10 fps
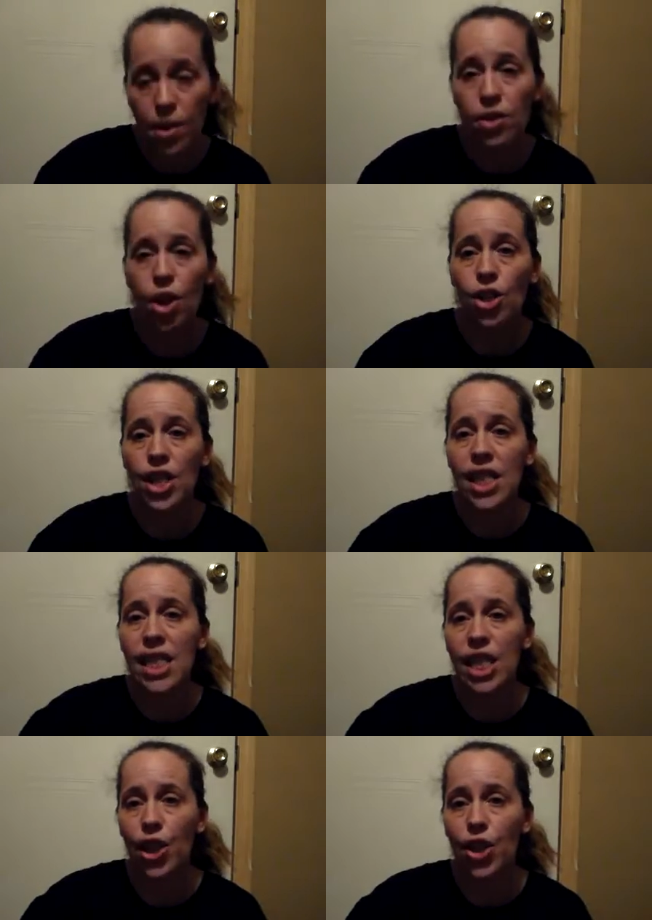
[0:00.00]
This one is called
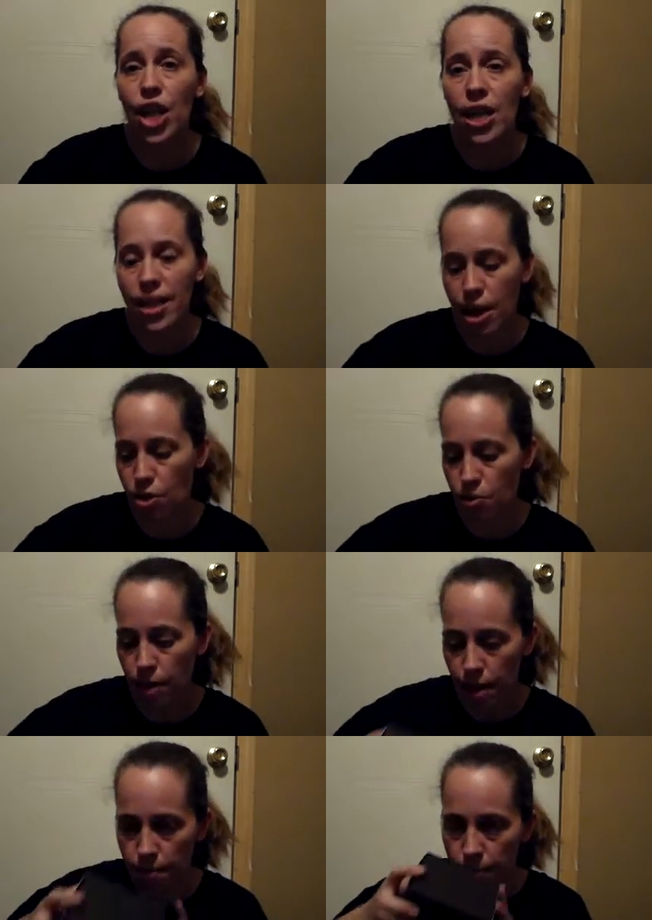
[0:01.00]
Sicilian
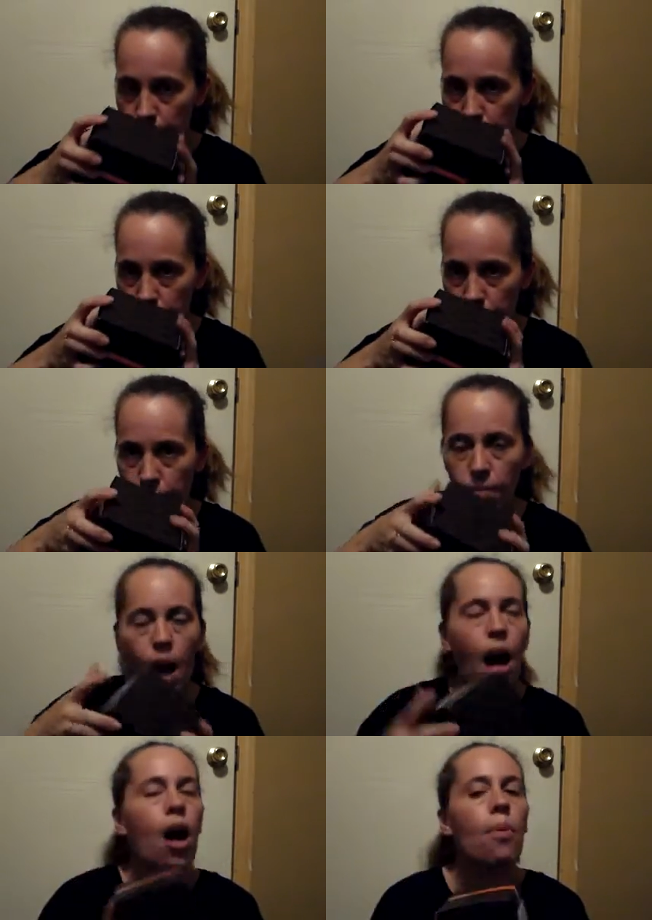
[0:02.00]
Tangerine.
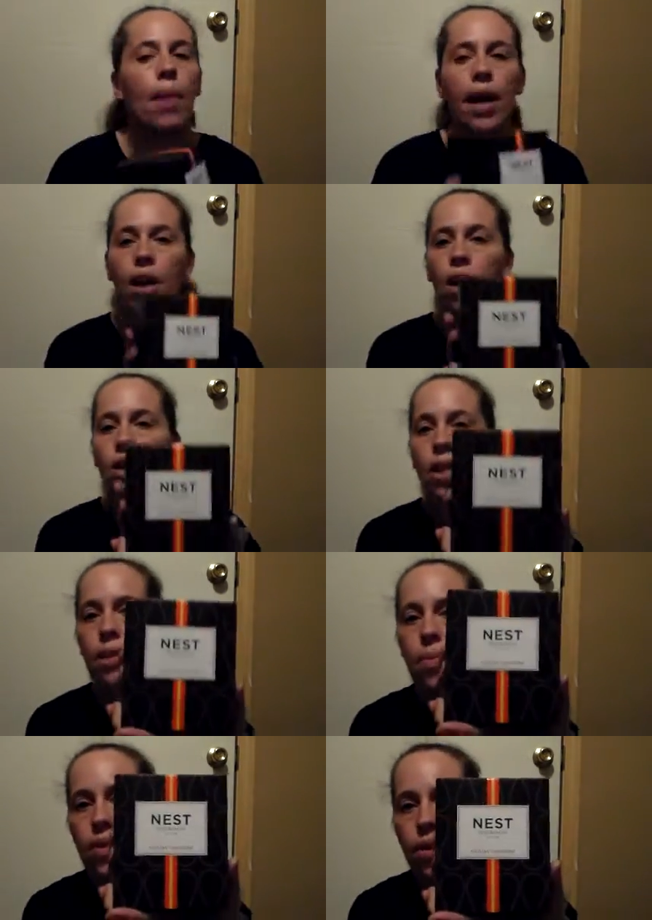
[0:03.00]
Oh my
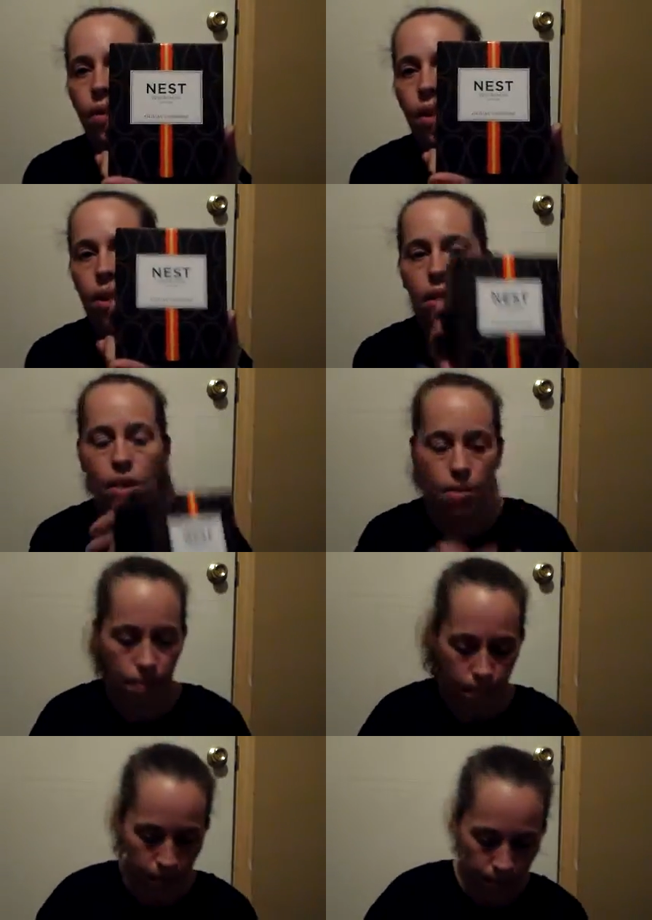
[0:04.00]
gosh, it smells so good
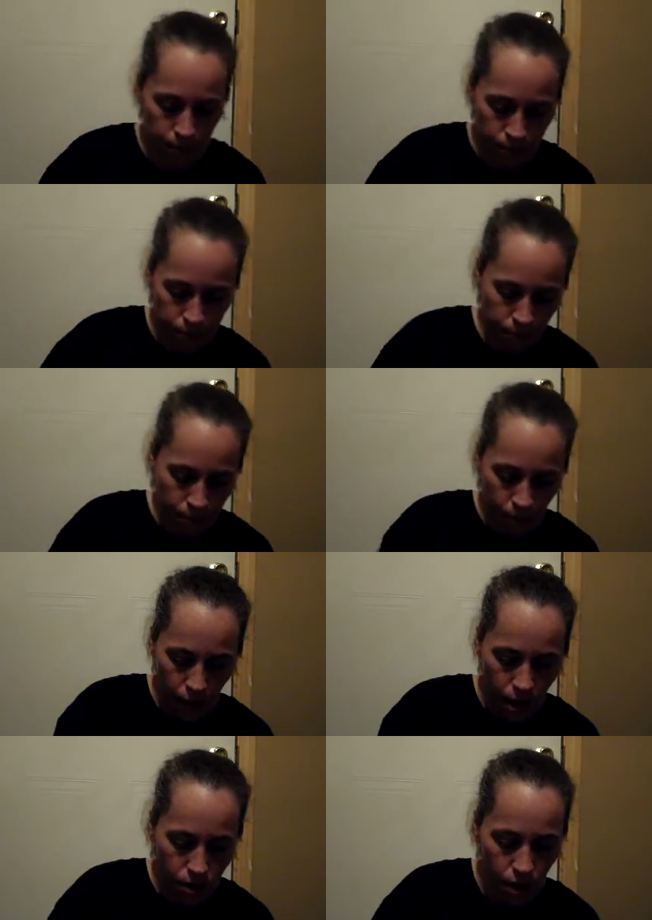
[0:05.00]
too.
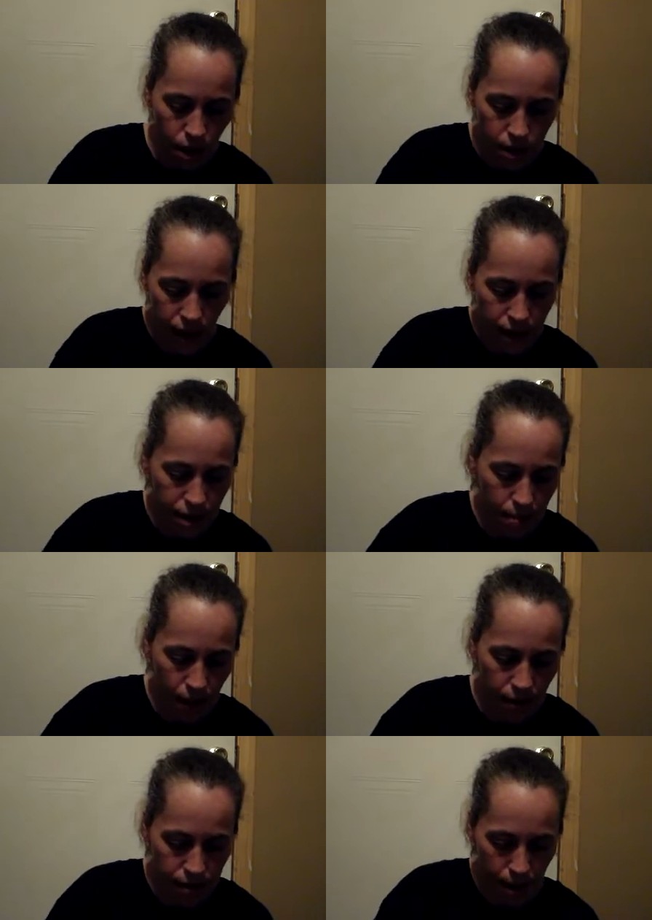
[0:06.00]
So it looks like
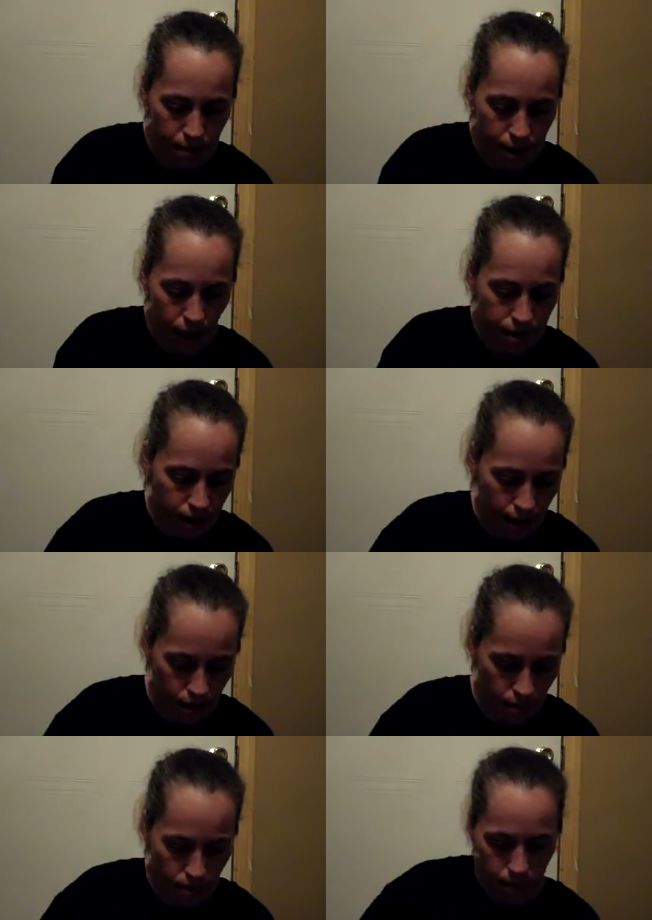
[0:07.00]
it's about the same size
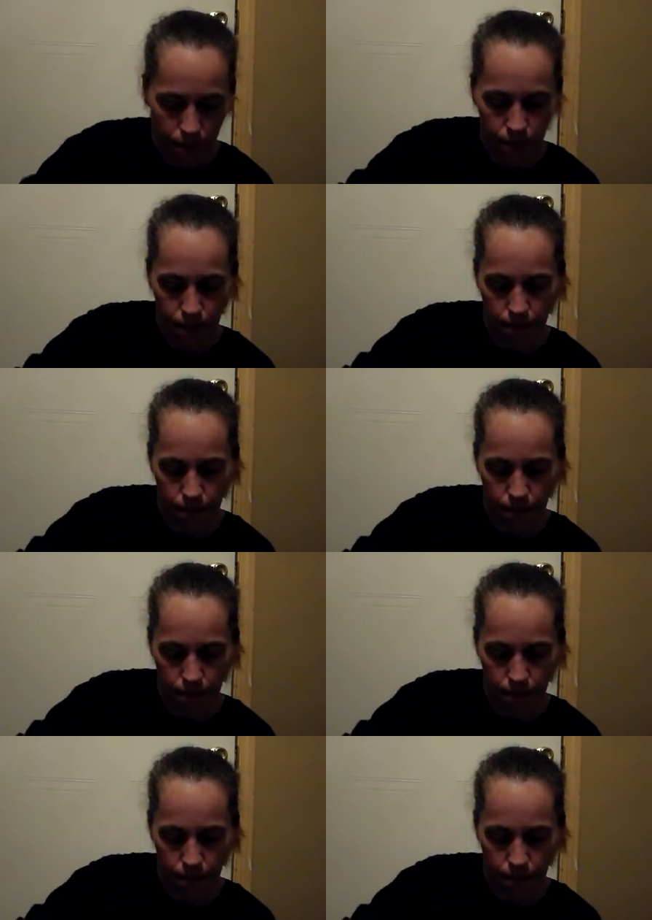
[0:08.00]
candle.